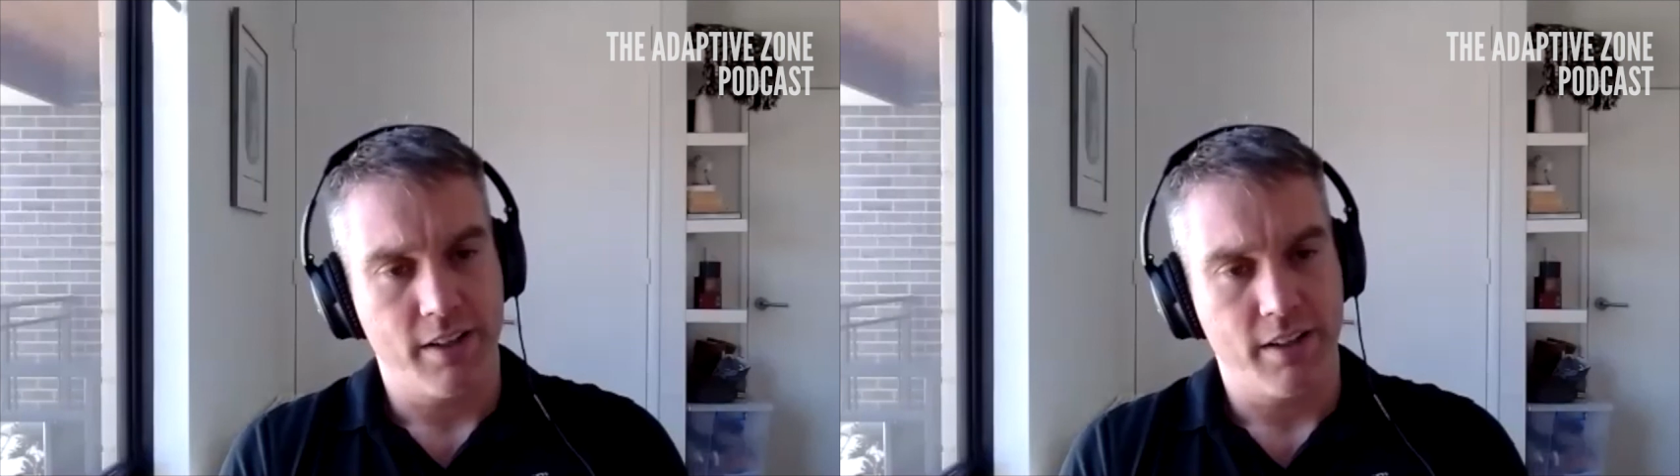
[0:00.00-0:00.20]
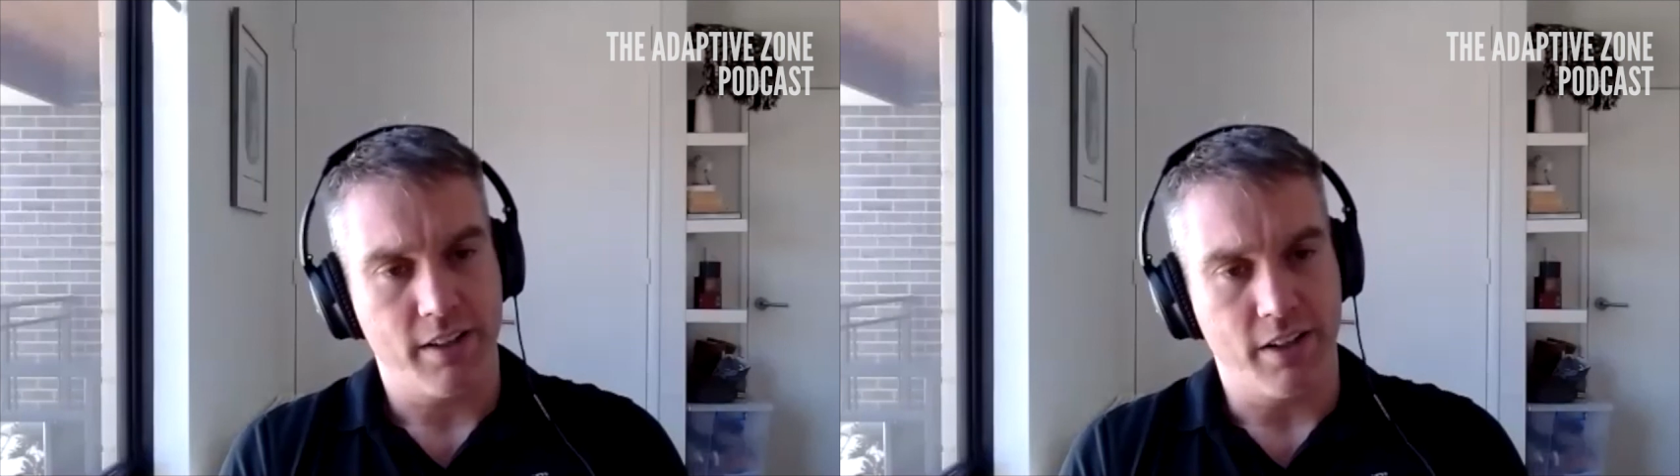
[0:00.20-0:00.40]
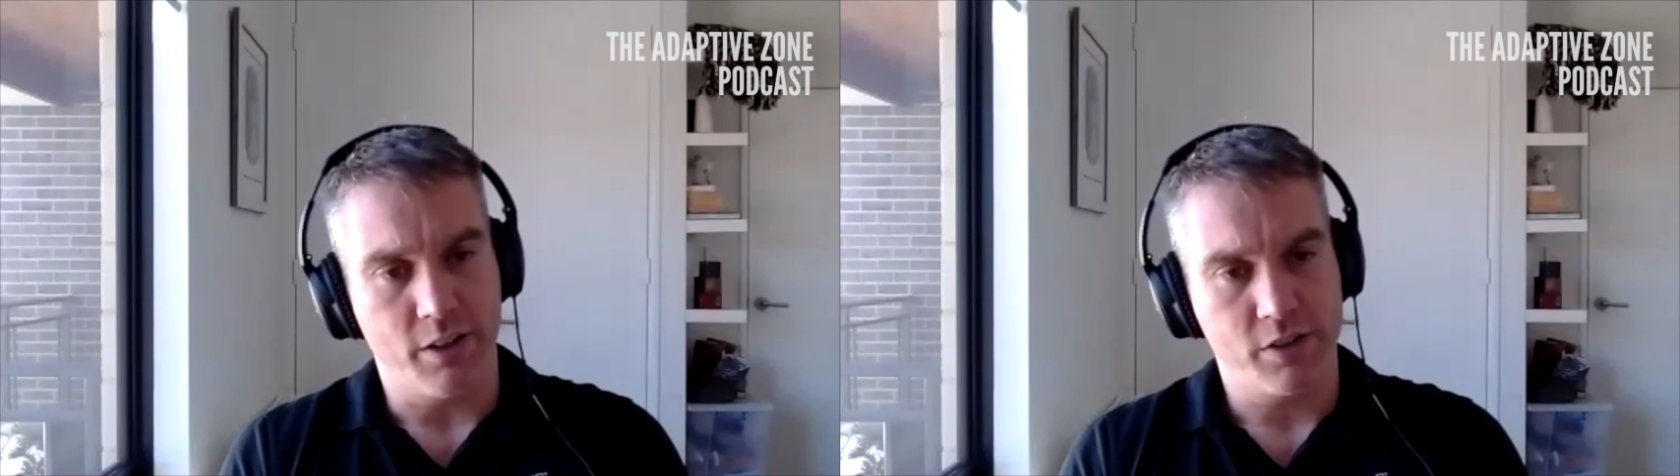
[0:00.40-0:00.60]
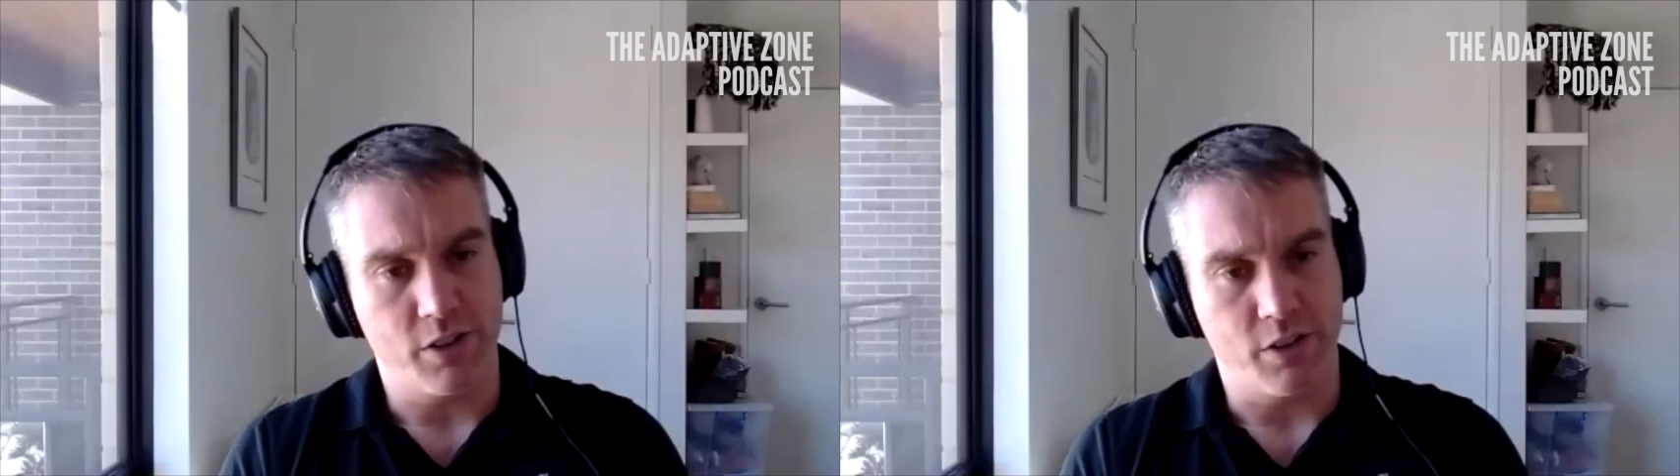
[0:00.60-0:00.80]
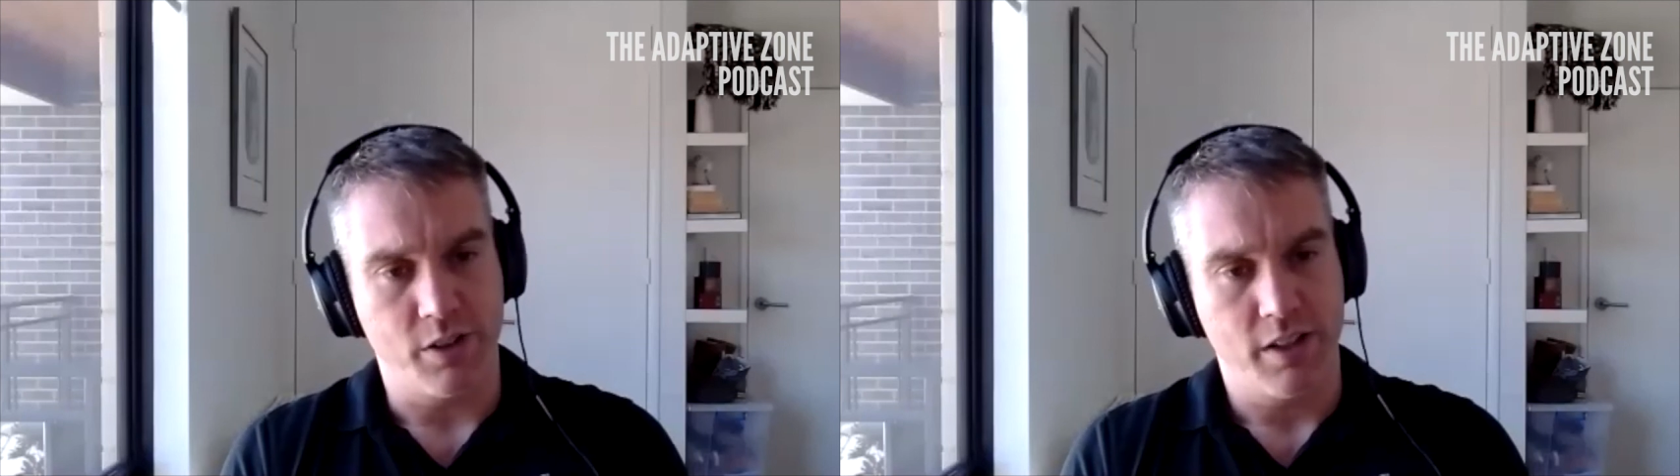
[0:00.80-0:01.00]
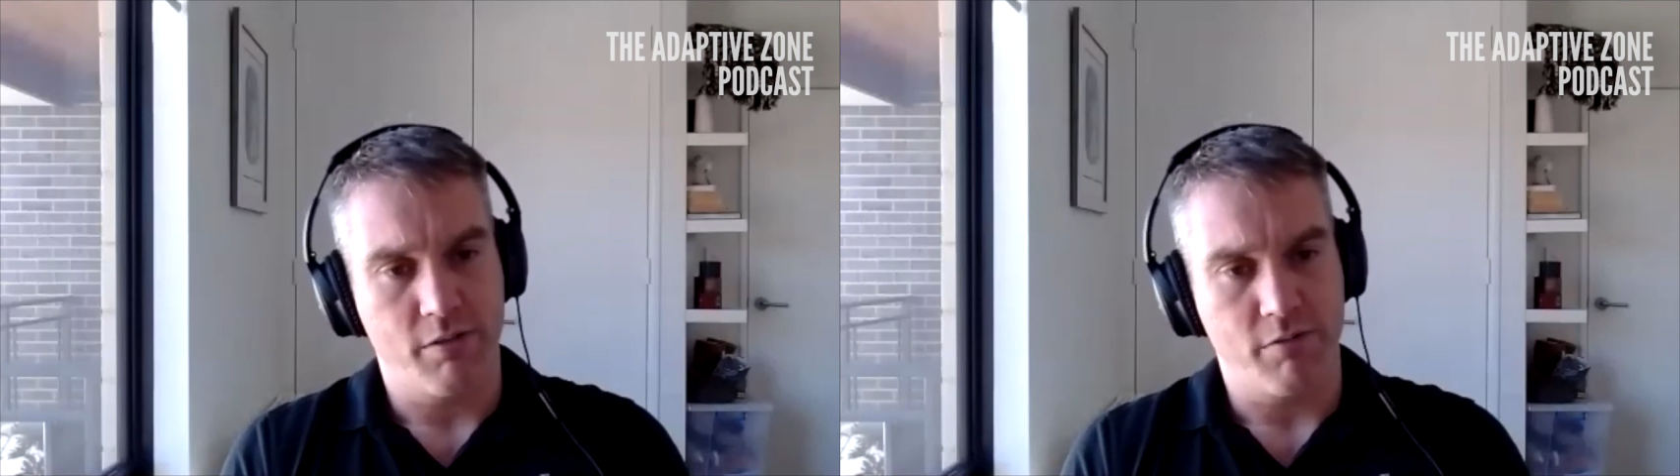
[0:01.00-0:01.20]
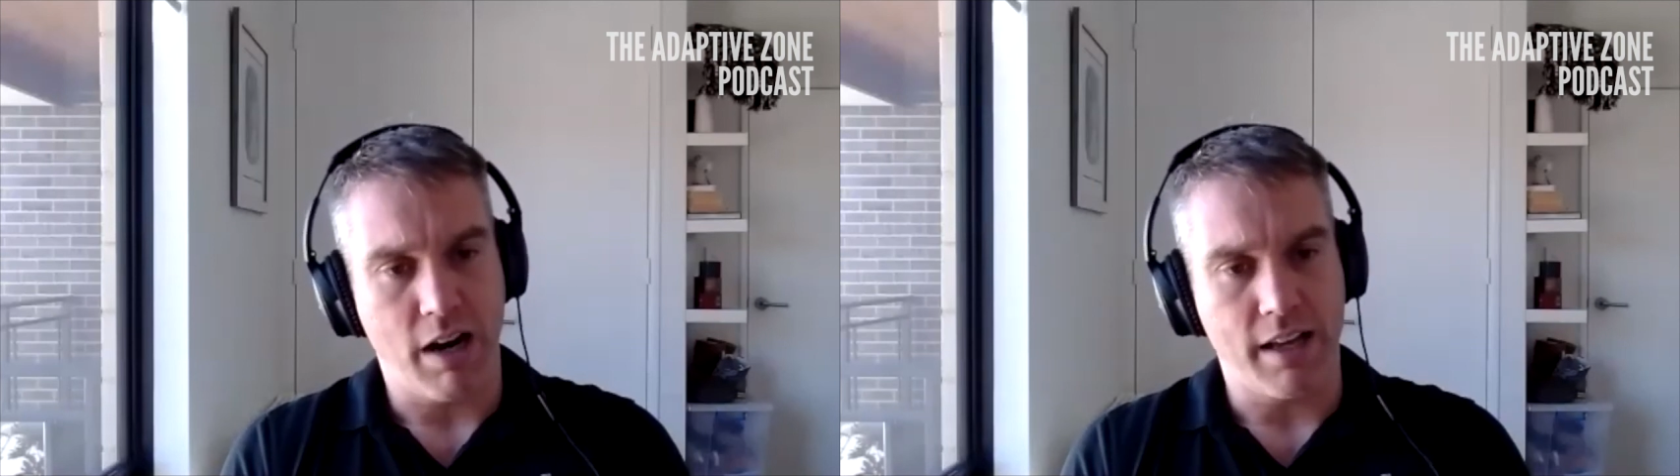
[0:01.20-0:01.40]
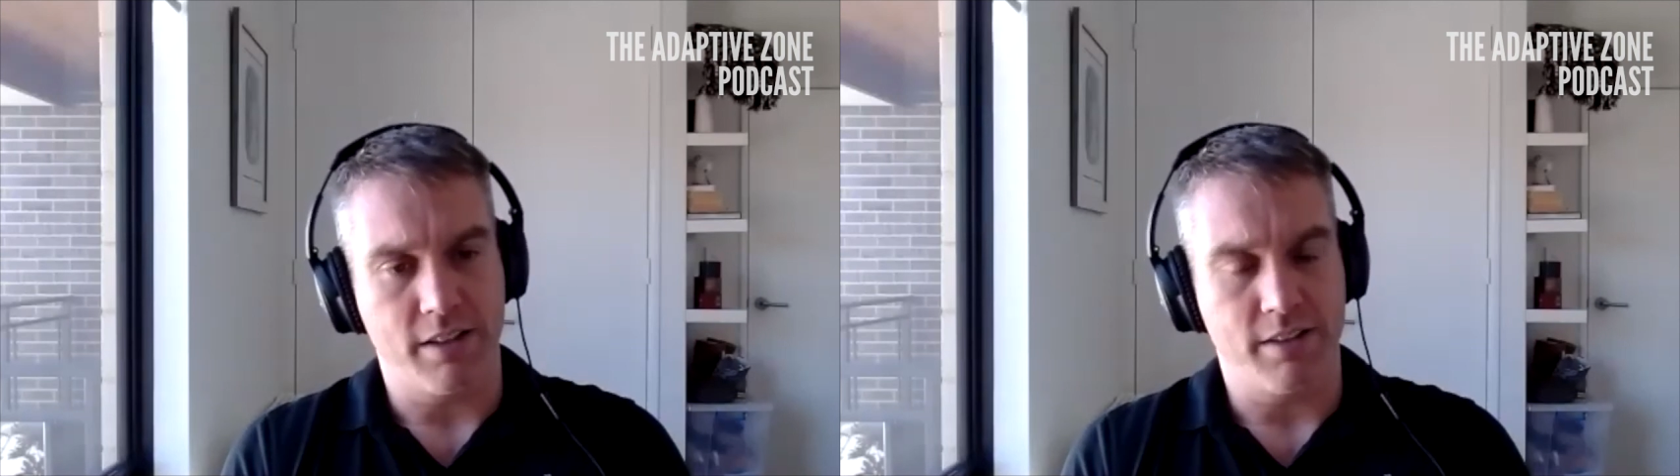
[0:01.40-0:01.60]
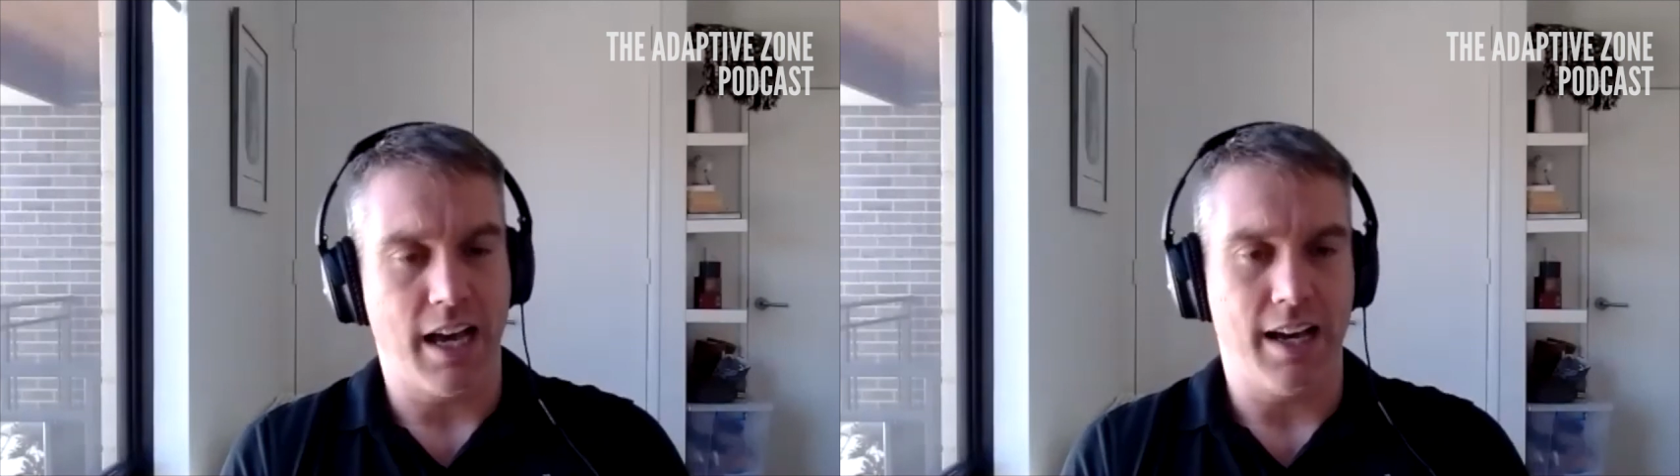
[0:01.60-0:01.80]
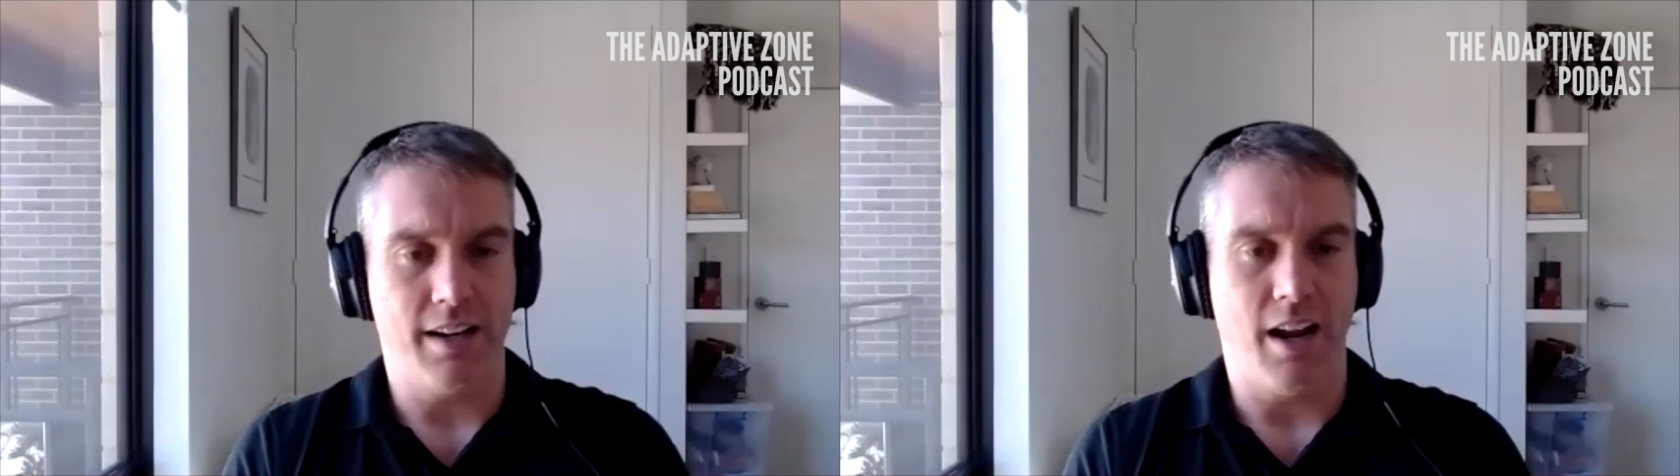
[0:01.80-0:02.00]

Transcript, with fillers: you know, so rather than